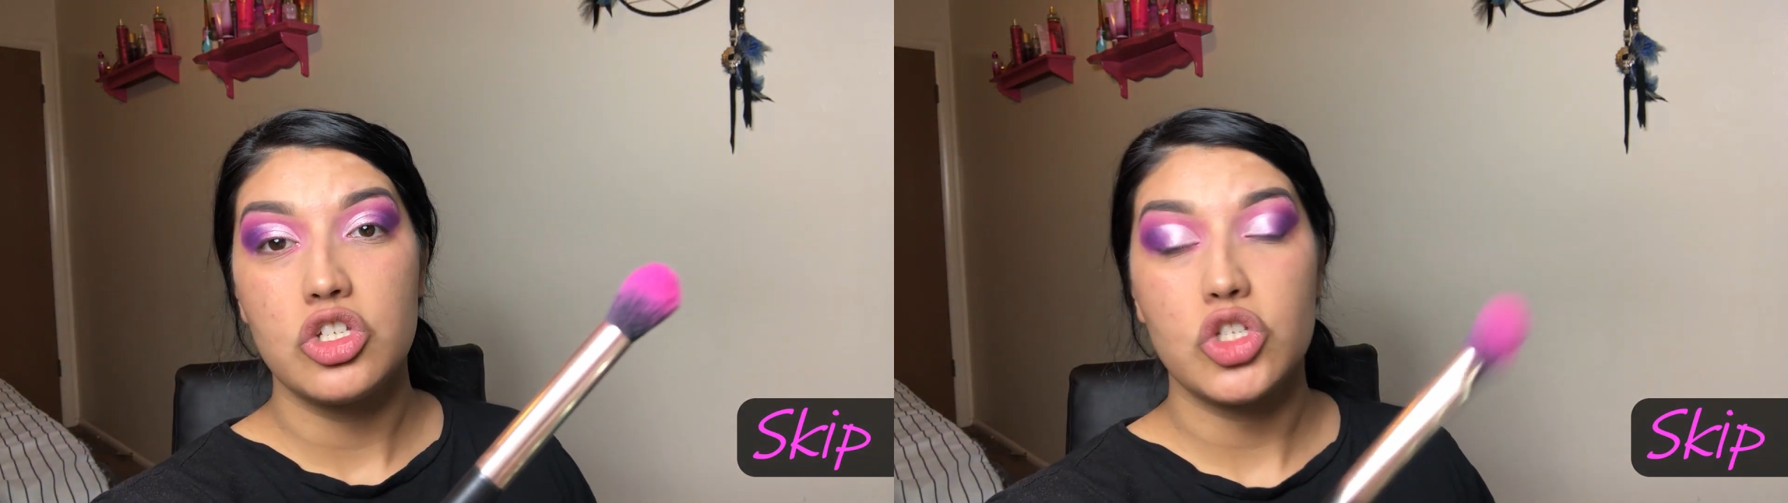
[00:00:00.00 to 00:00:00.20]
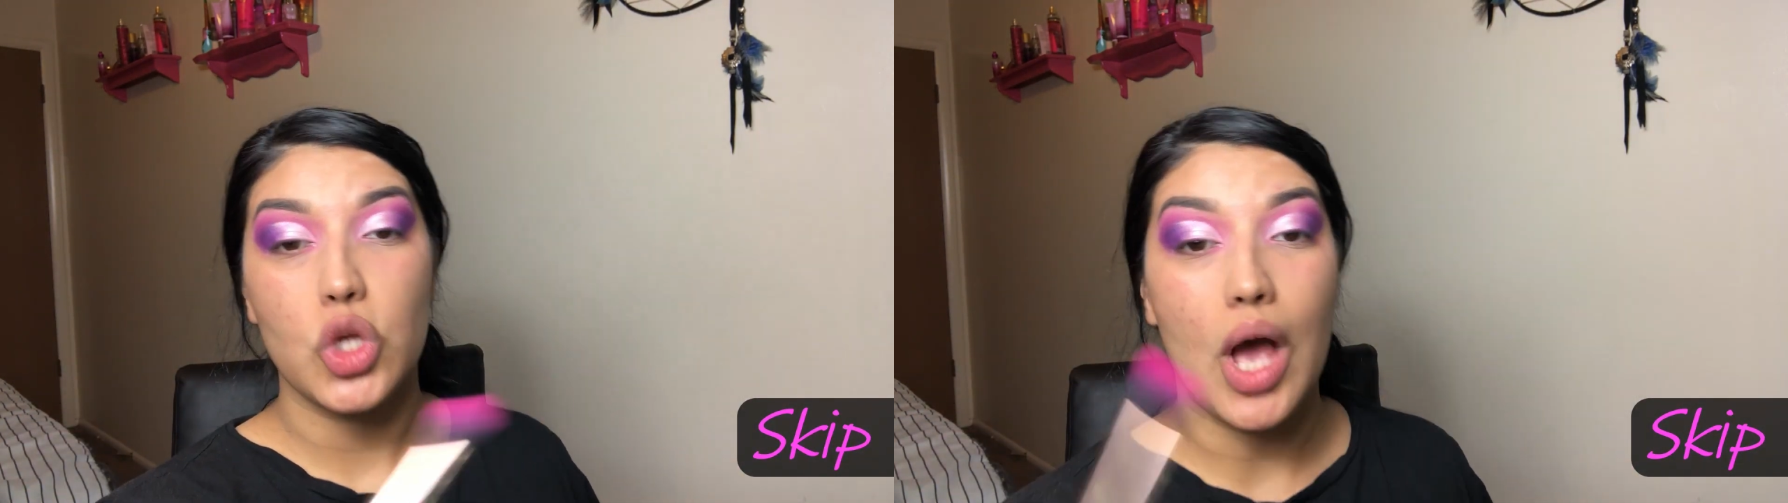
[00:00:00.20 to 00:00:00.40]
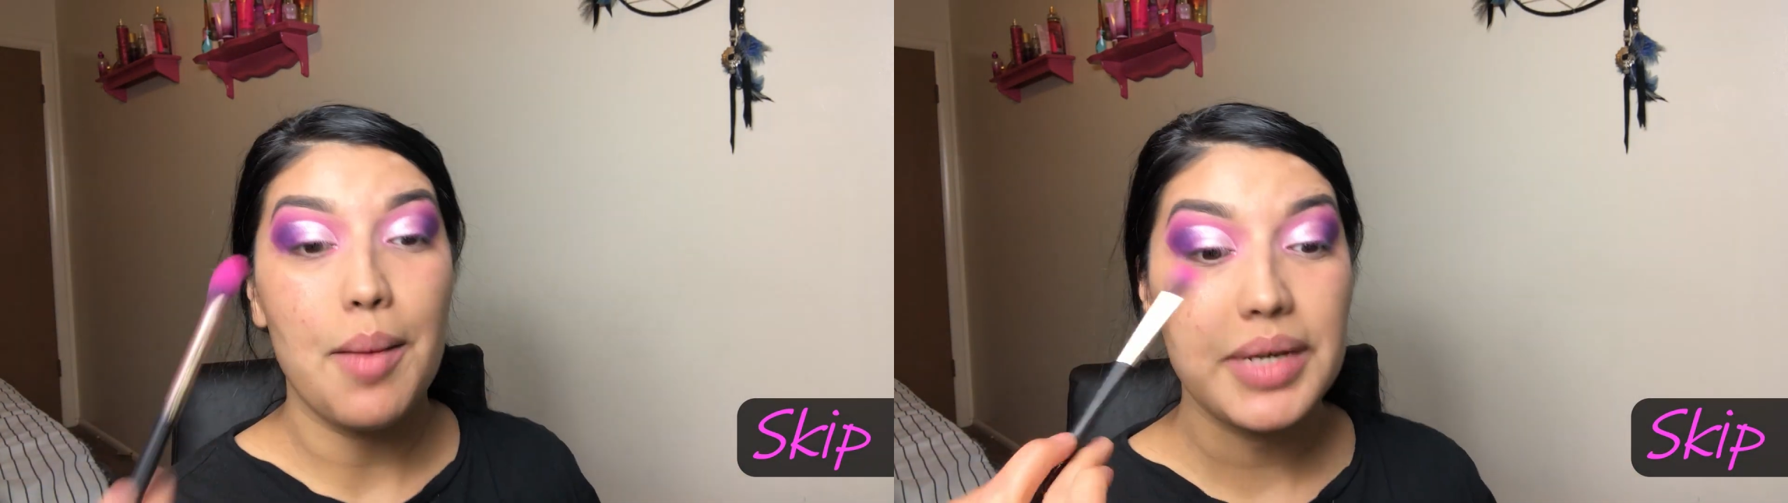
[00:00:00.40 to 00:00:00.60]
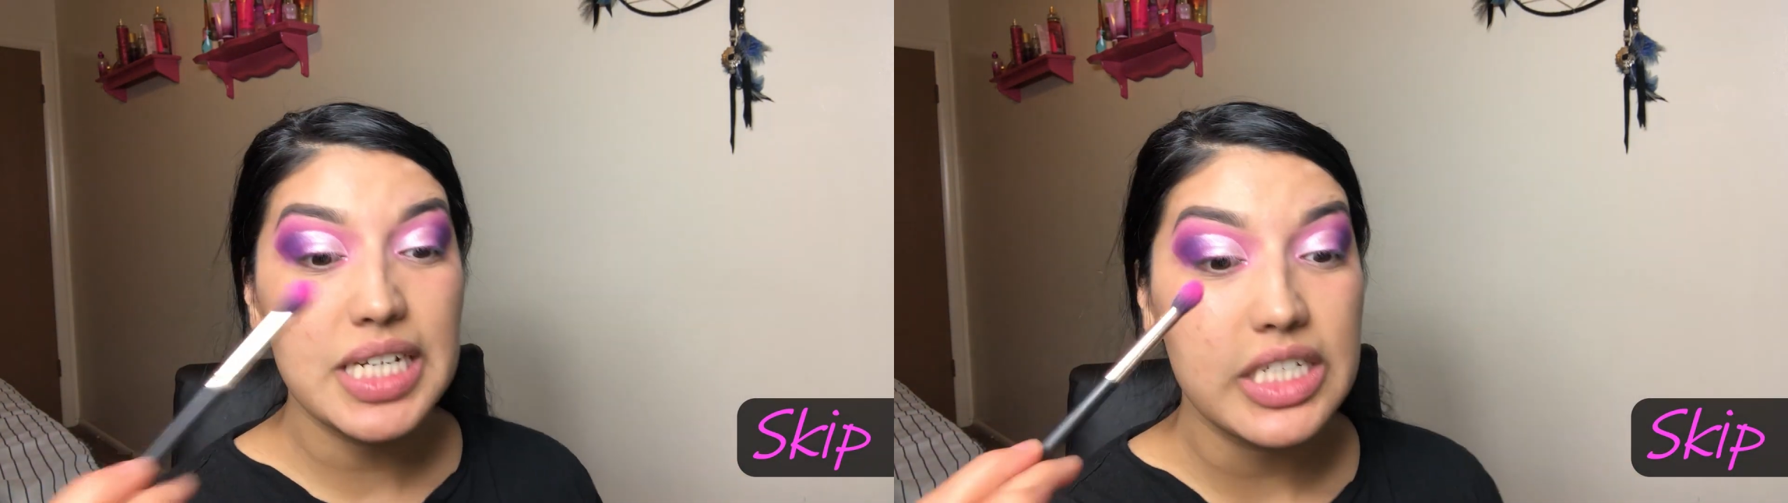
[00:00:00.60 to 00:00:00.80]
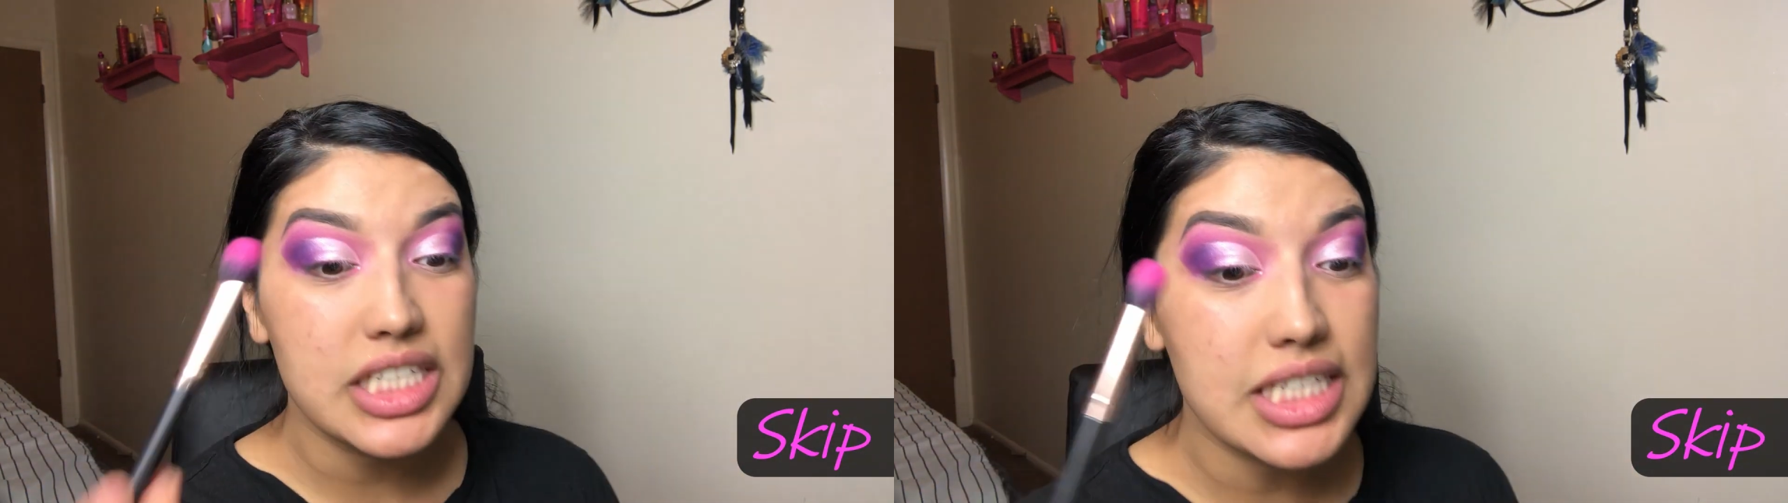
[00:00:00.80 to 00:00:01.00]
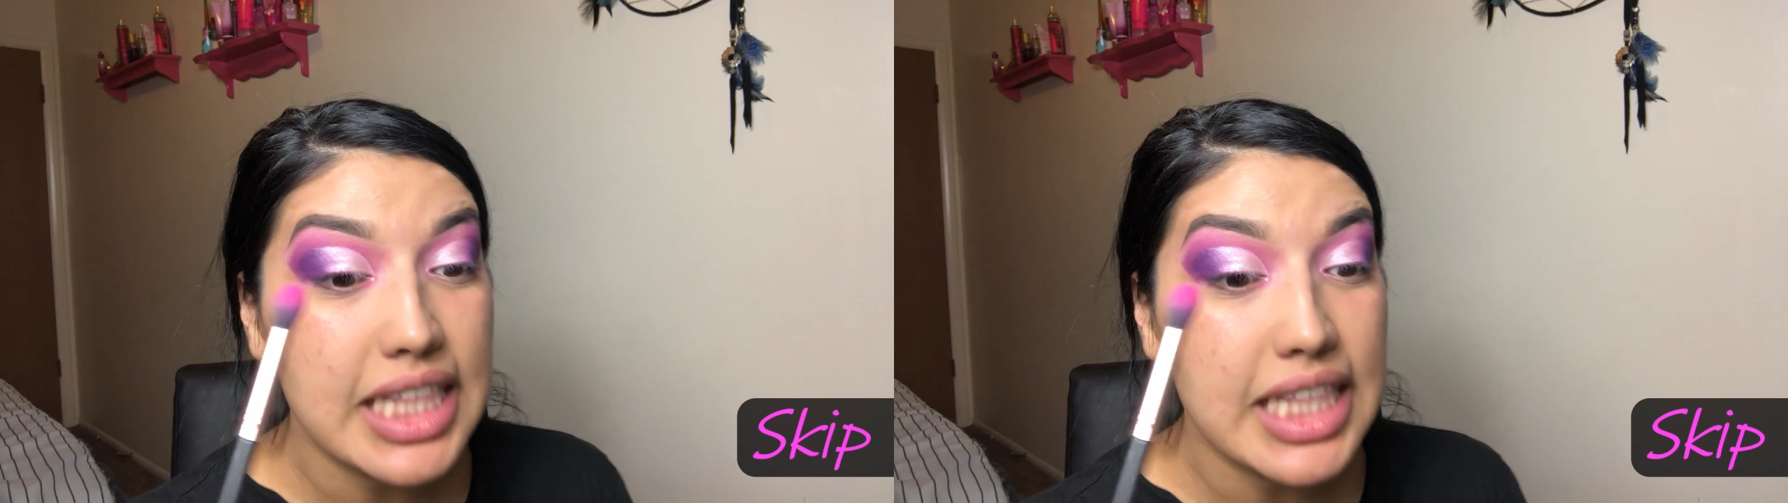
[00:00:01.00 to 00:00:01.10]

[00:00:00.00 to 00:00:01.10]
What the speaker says: So I'm gonna